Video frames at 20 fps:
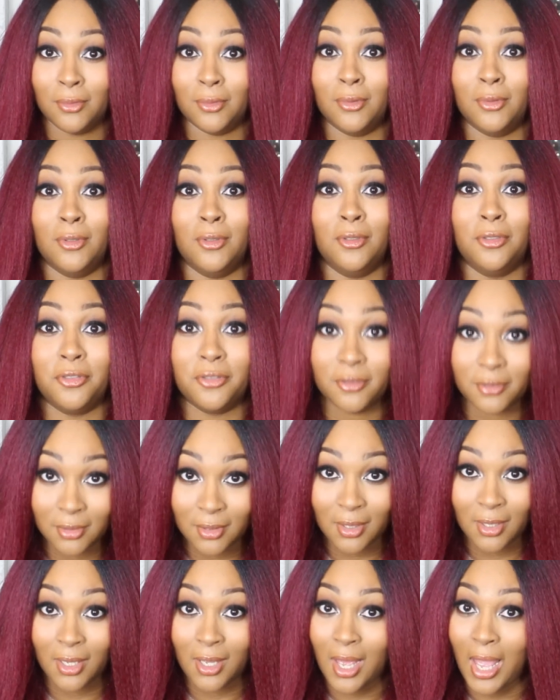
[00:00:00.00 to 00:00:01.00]
whew.
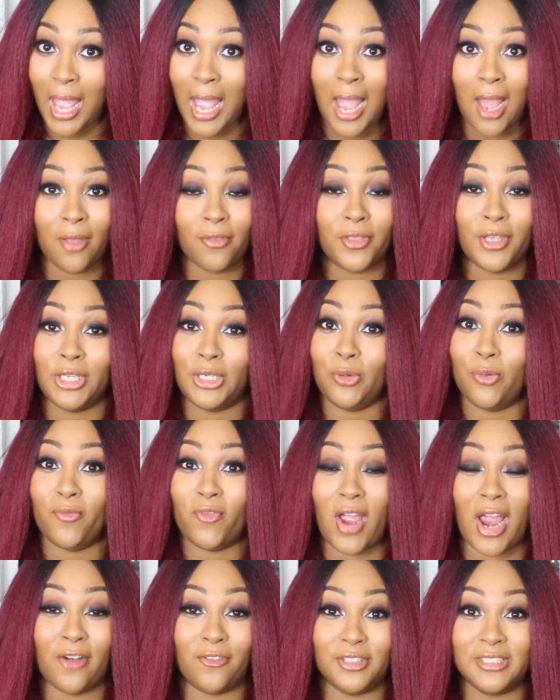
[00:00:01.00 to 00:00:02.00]
I don't think
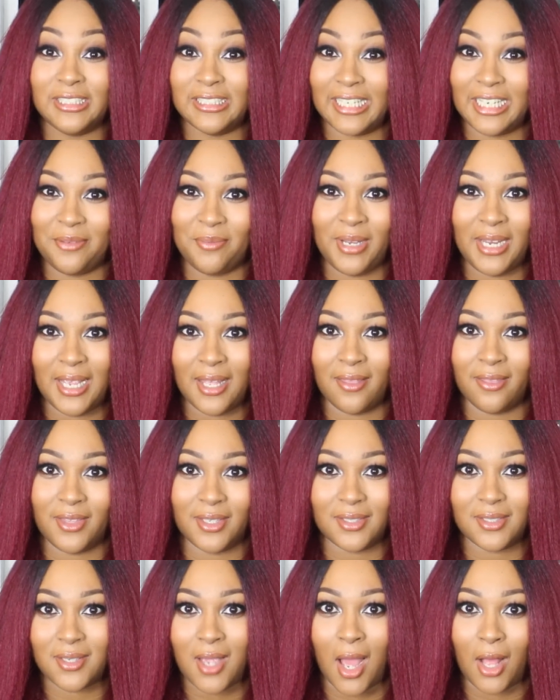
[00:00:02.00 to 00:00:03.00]
you've ever seen me in
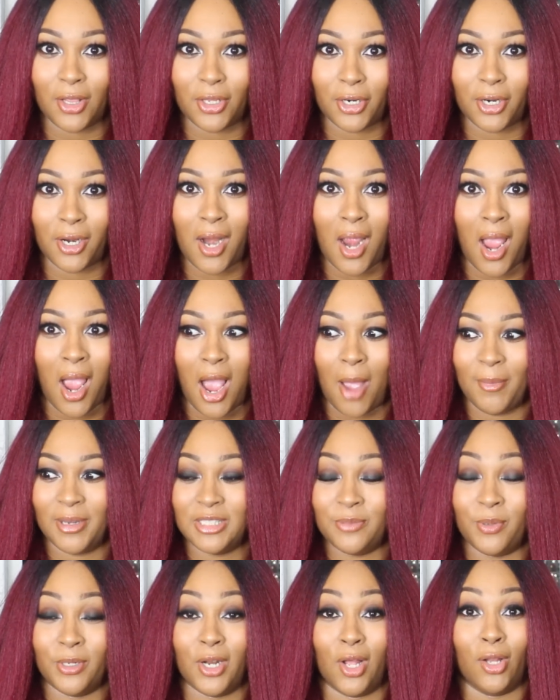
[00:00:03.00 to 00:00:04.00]
this color. Um,
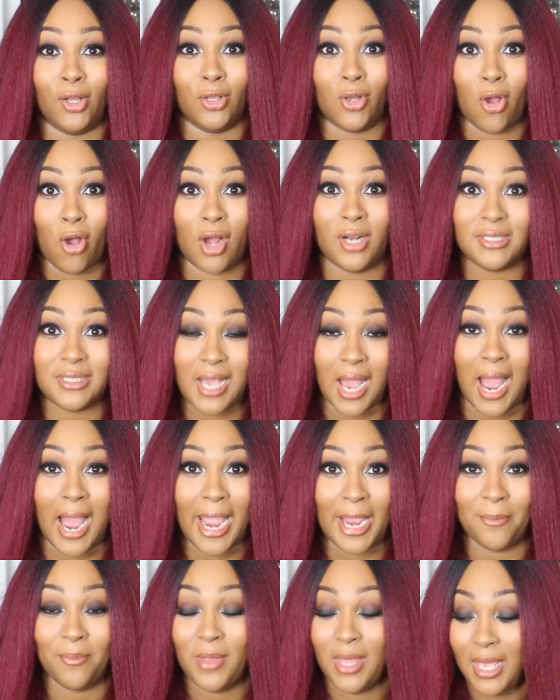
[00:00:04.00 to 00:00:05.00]
it's been a long
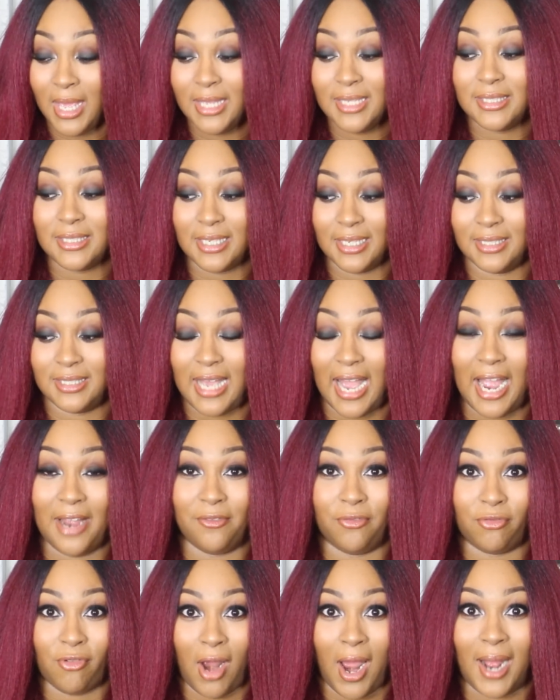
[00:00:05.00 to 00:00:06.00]
time since
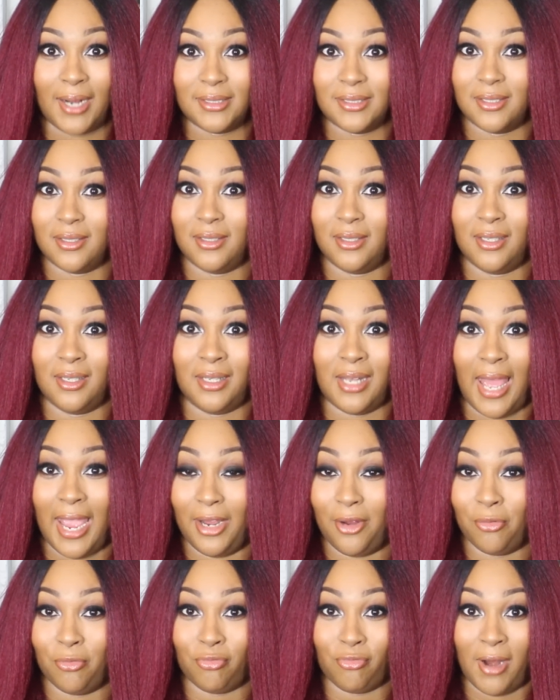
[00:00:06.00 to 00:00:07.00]
I've rocked
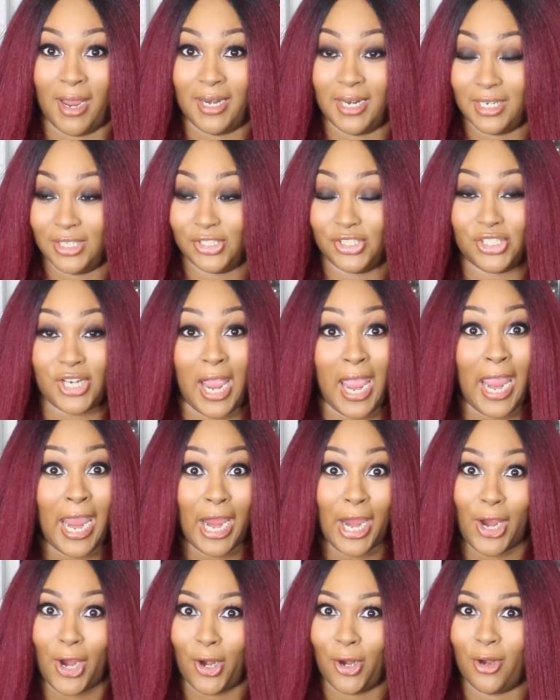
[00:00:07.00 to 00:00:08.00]
like reddish
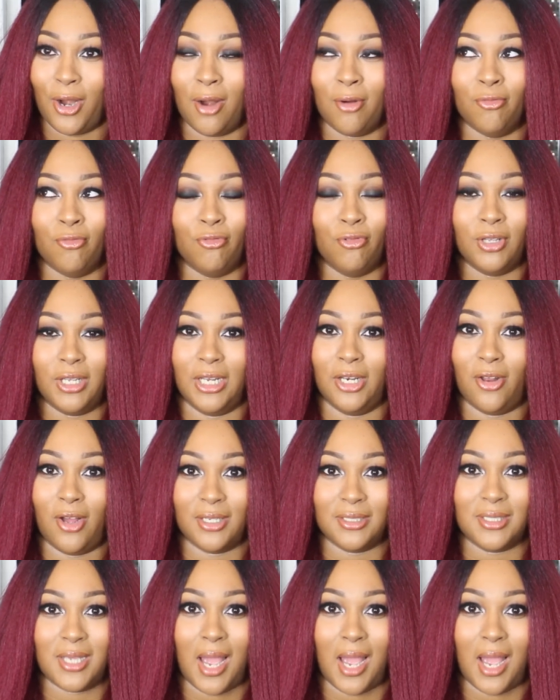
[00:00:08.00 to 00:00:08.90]
hair a really long